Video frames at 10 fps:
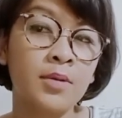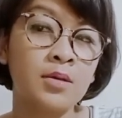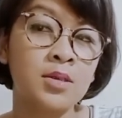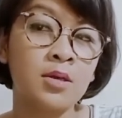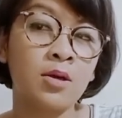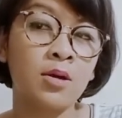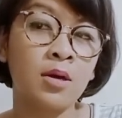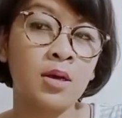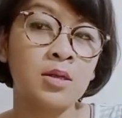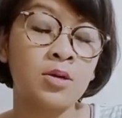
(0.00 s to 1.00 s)
yeah,
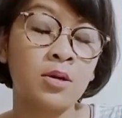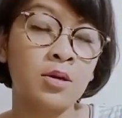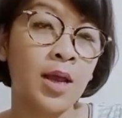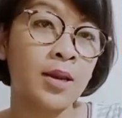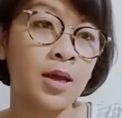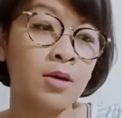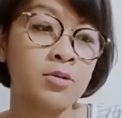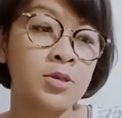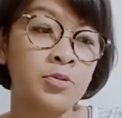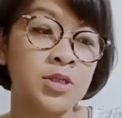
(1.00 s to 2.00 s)
it's a ninth house,
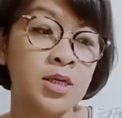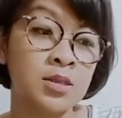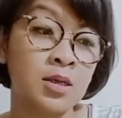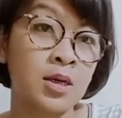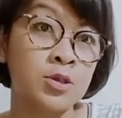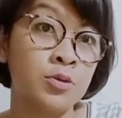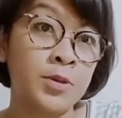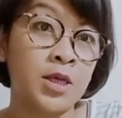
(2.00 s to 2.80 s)
which is Jupiter,